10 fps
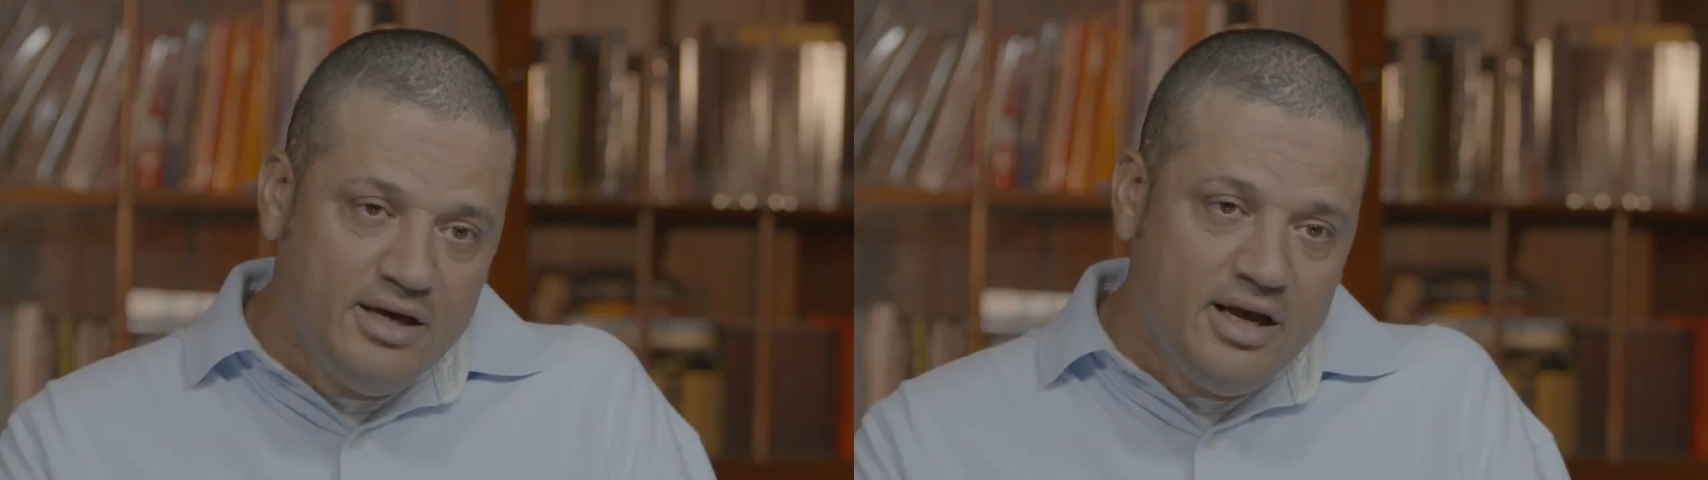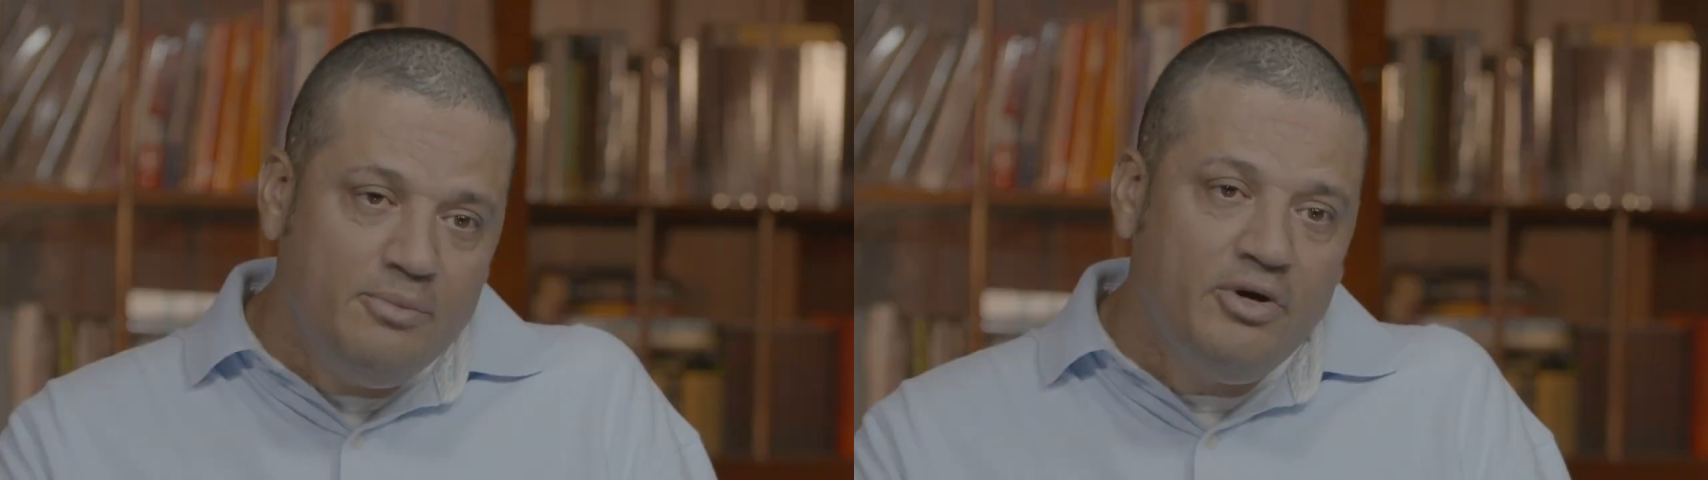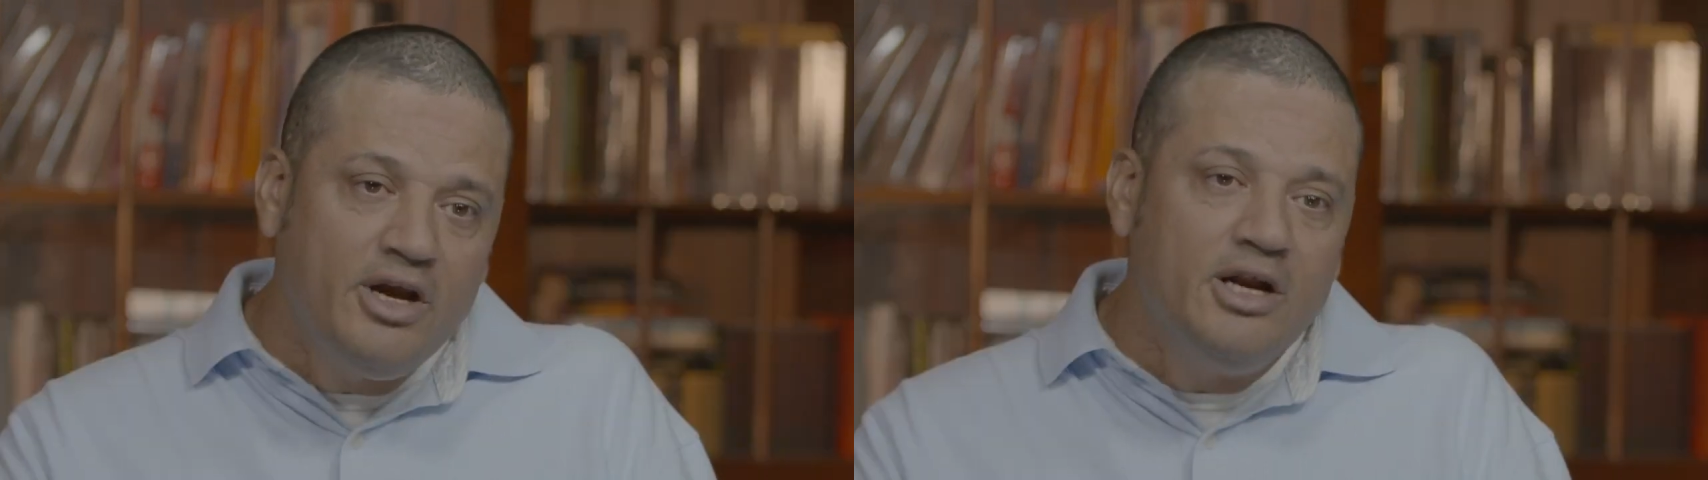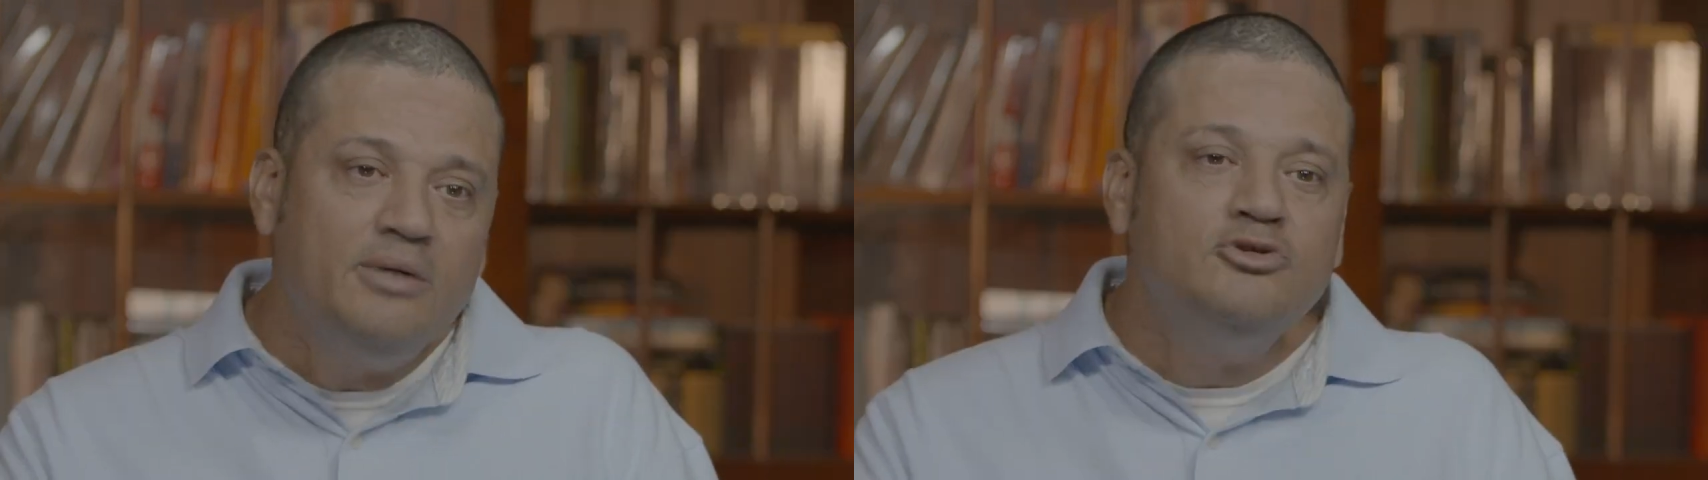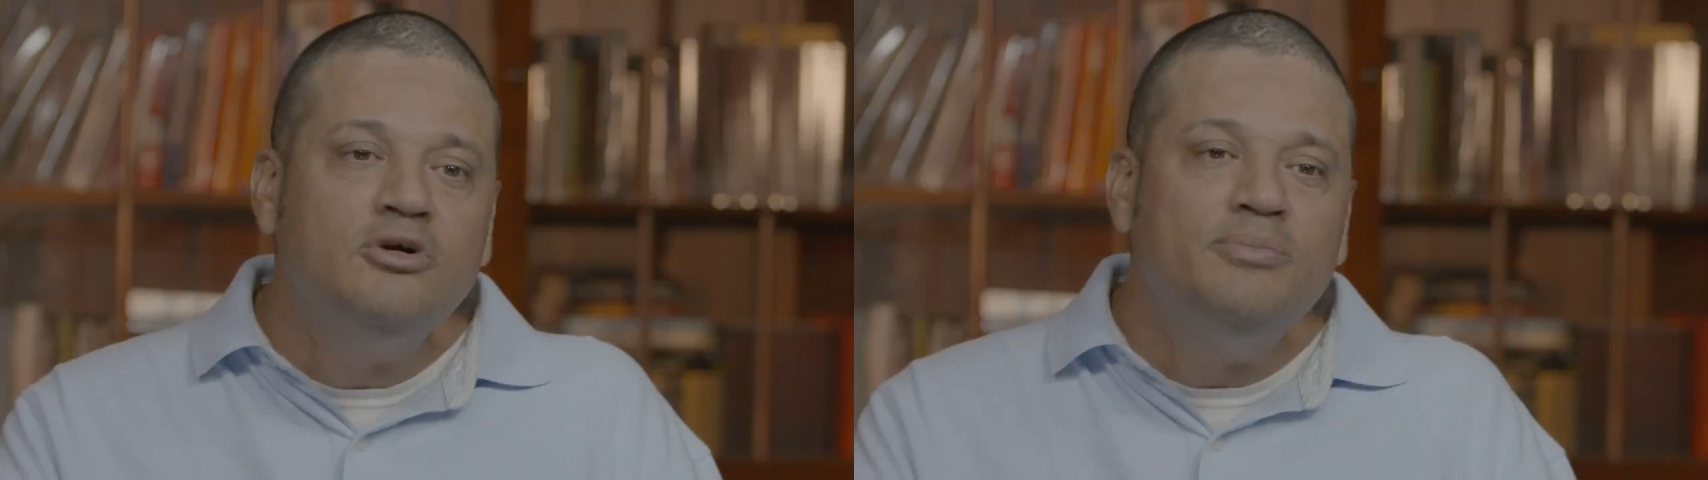and bring it
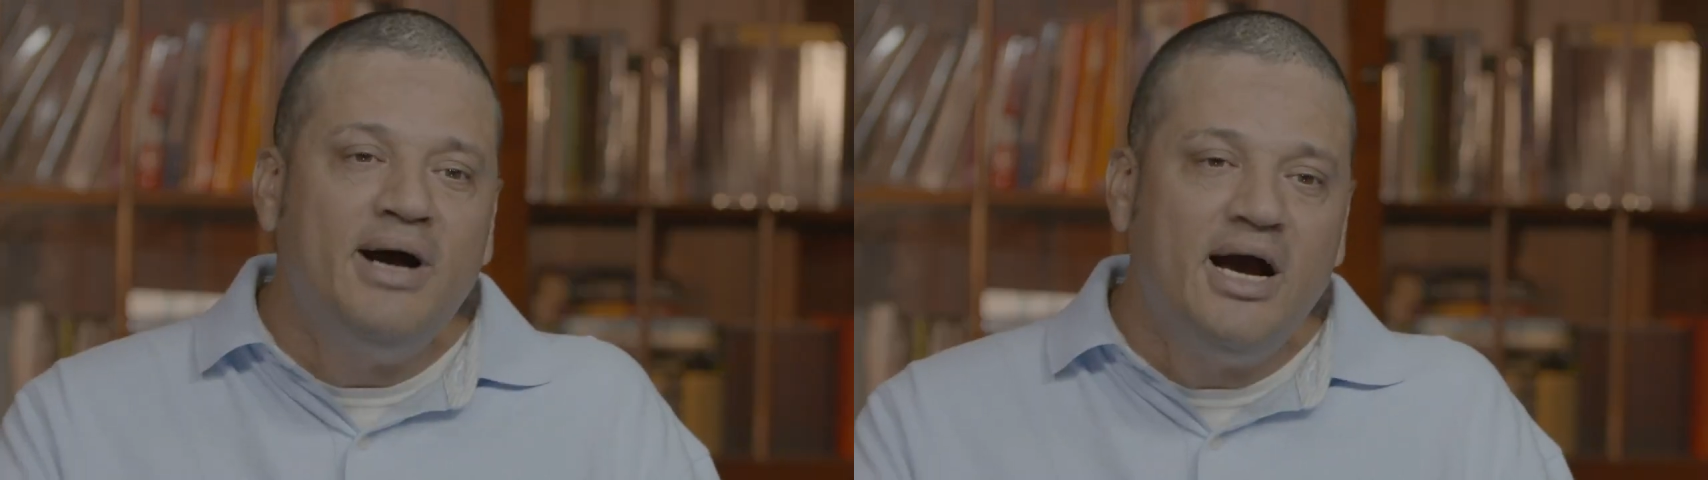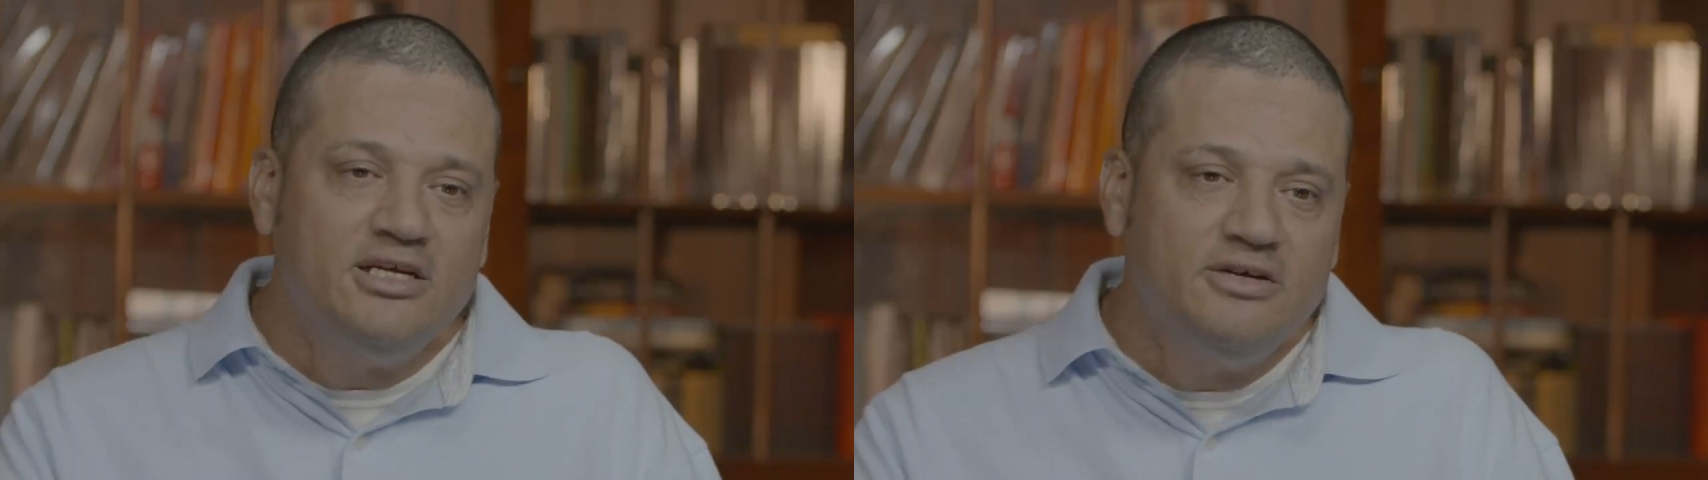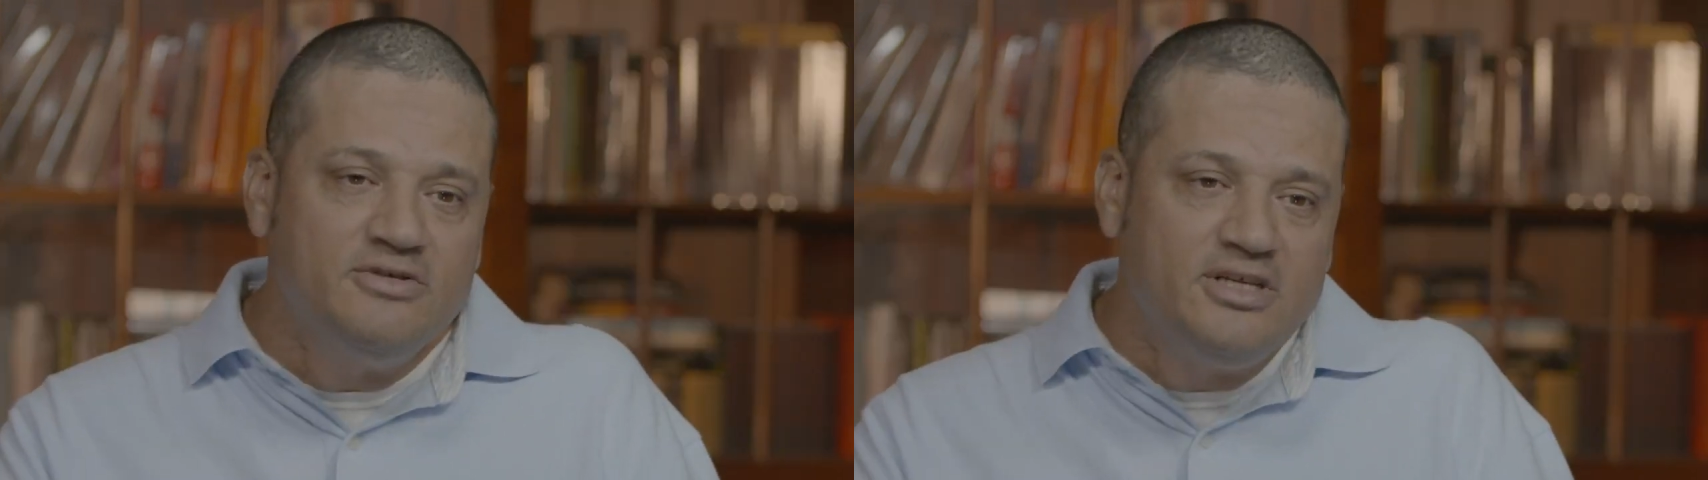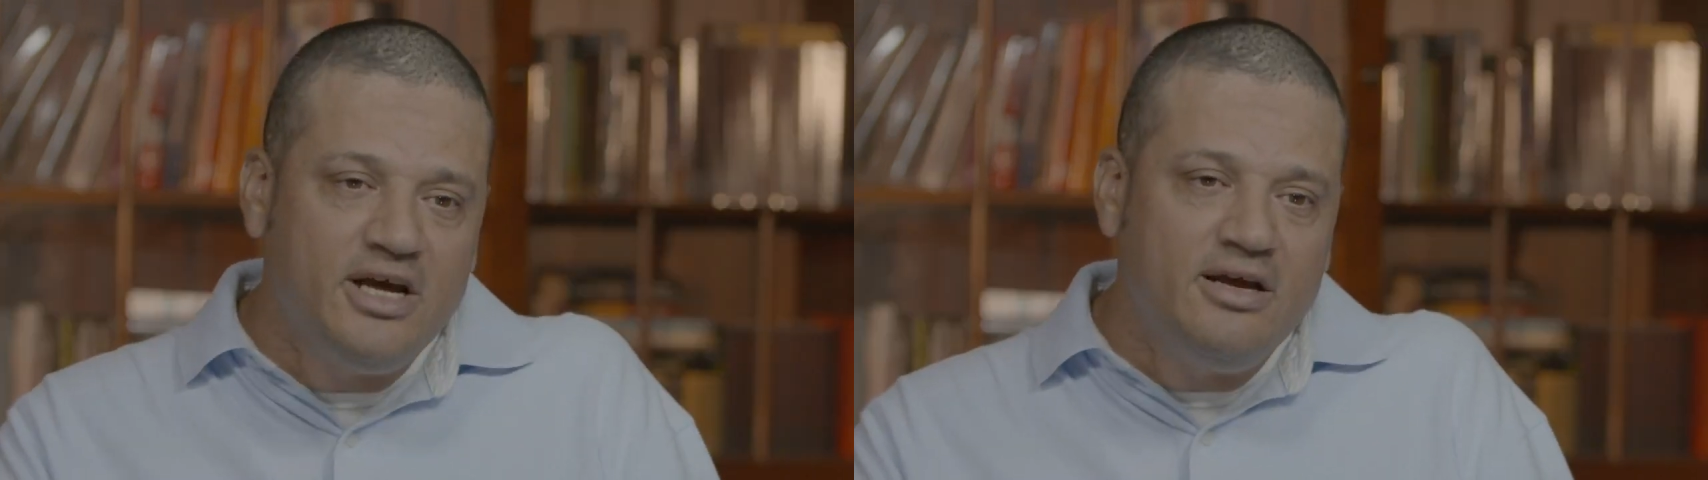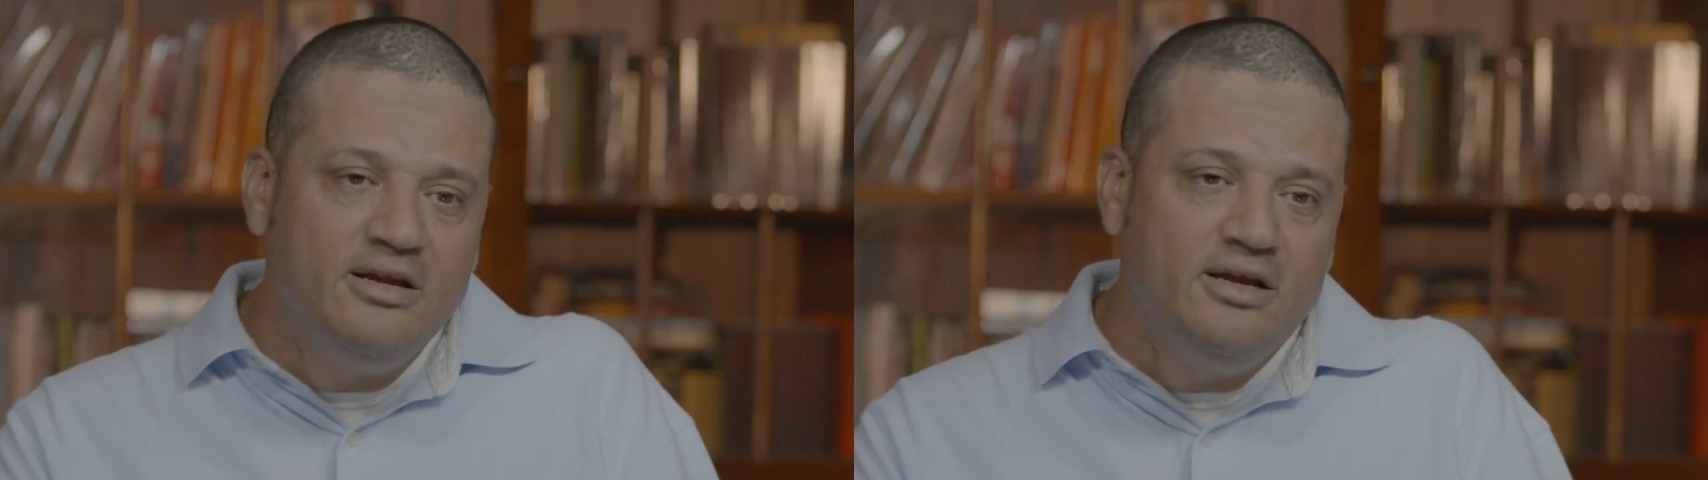up to a positive state.